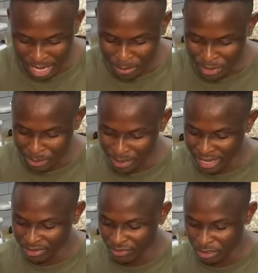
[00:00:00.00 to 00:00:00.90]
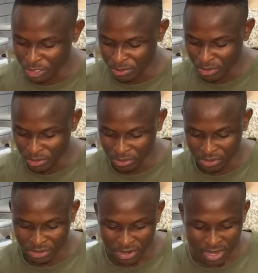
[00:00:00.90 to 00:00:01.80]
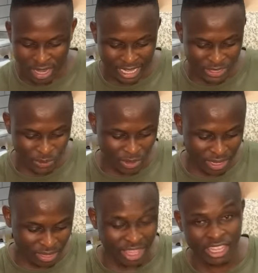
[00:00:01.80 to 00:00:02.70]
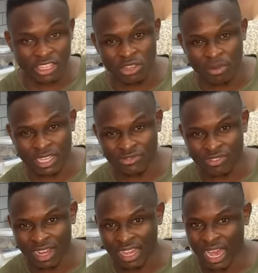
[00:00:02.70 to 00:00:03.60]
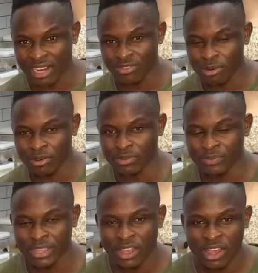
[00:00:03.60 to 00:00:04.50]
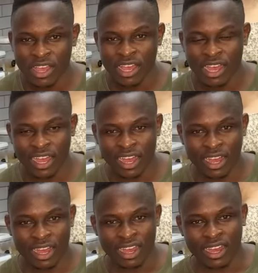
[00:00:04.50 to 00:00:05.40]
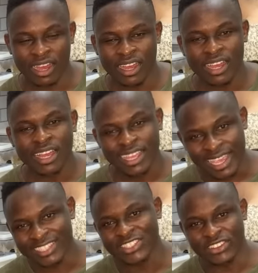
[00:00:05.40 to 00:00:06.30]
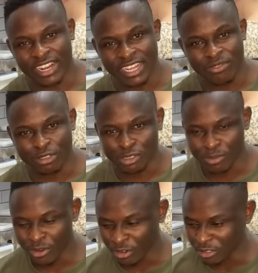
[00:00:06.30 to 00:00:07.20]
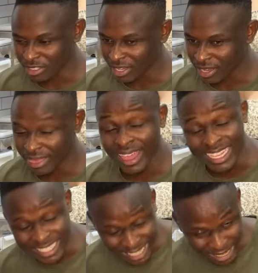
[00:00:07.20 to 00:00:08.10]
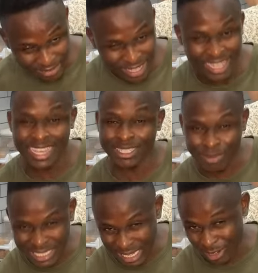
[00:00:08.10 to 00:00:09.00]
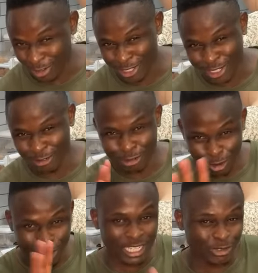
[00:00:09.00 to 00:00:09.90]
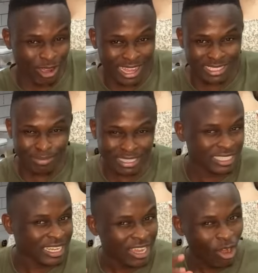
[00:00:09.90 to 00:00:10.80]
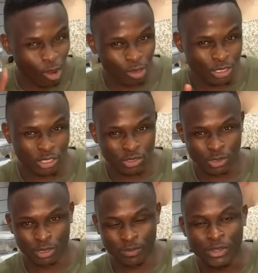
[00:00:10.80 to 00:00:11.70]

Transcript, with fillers: I'm preparing for tomorrow as well. Thank you so much Valkal for uh, getting ready for tomorrow's uh, Thanksgiving. It means a lot, not only to us, but also to